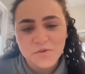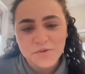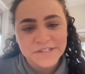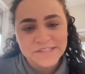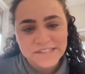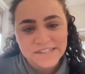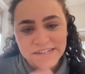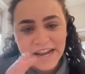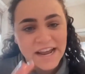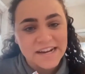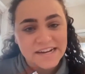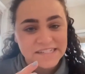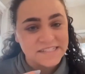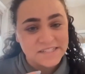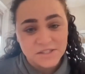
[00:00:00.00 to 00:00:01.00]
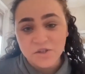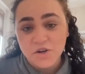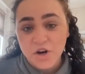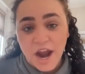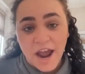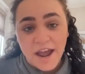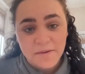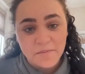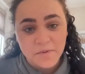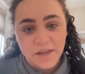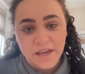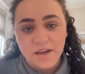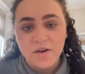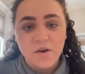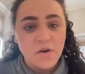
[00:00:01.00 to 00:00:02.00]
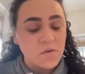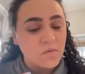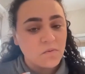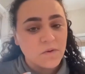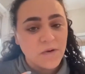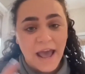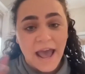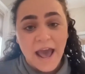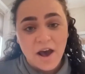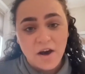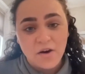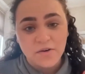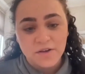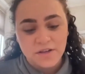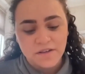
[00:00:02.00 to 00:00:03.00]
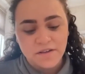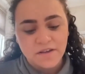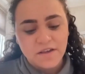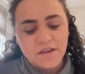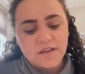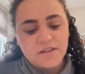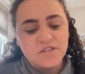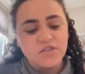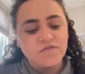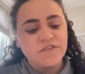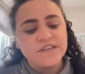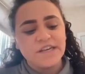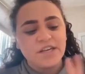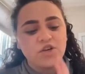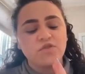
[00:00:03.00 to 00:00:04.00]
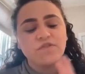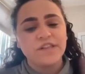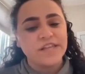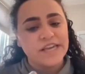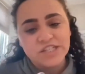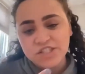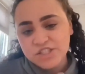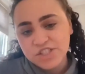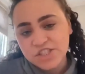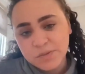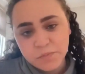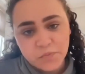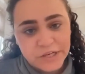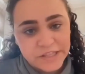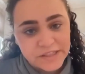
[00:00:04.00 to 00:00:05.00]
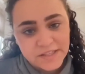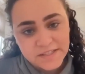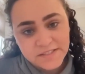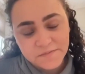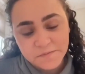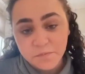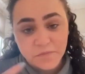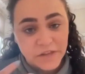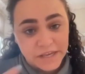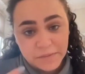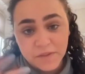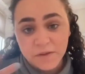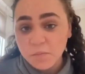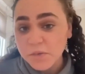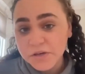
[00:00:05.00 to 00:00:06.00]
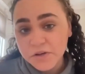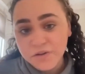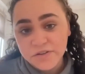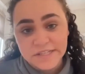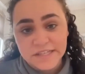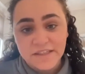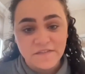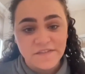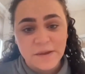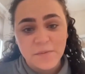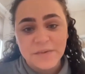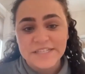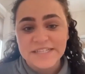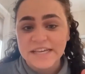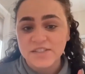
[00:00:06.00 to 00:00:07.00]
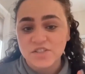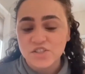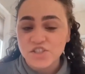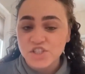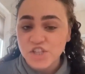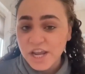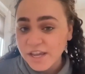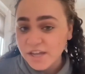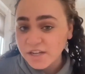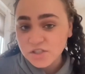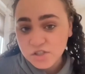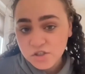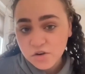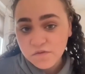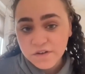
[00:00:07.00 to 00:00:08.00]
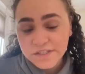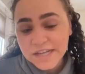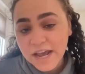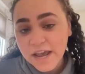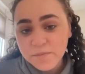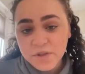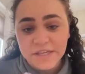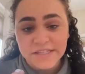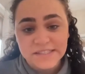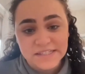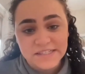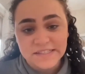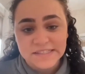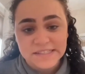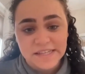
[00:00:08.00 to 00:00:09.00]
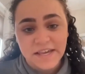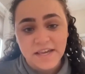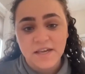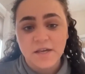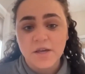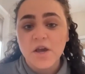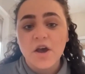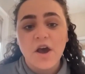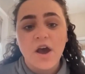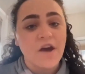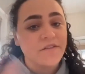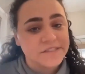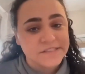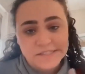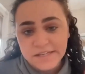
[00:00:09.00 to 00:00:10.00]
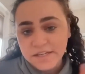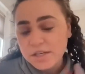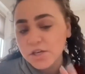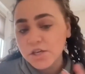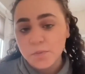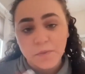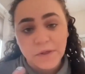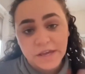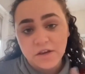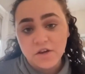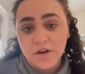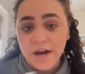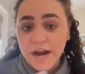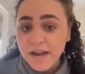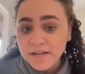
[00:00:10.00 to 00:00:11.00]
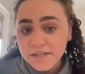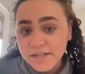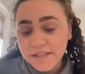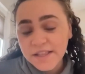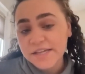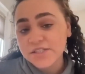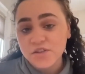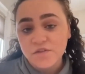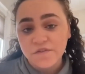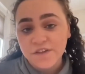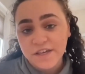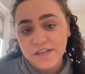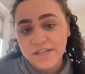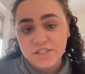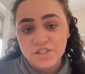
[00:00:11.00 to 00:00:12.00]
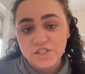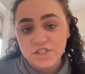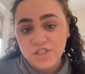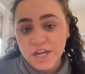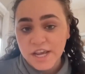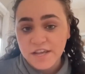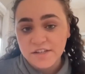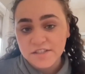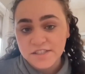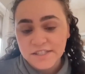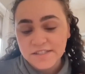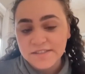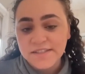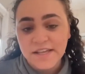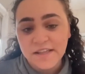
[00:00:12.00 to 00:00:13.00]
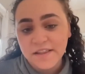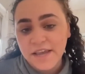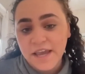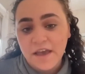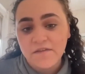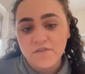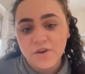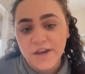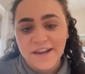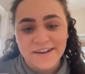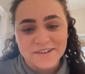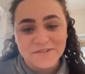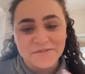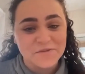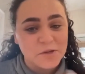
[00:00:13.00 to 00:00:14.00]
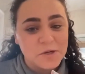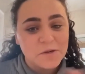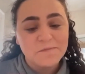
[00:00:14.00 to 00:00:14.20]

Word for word: you were to kind of describe like how do you feel like your relationship with this like the Bills and the fan base has changed over time? Like since like obviously your playing career ended, like do you feel like it's changed since then? Like have you kind of